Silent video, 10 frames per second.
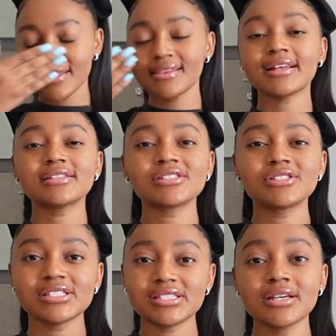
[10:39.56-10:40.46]

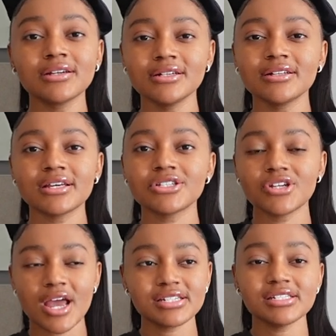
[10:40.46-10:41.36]
that's to signal that
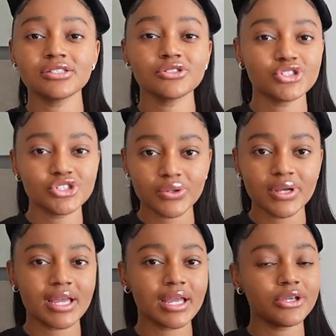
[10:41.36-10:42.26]
you're actually still
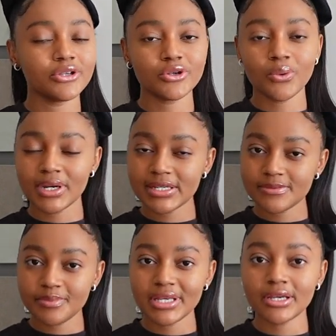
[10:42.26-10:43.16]
chewing, you don't want to
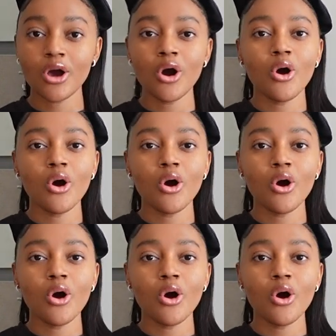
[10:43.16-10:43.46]
speak.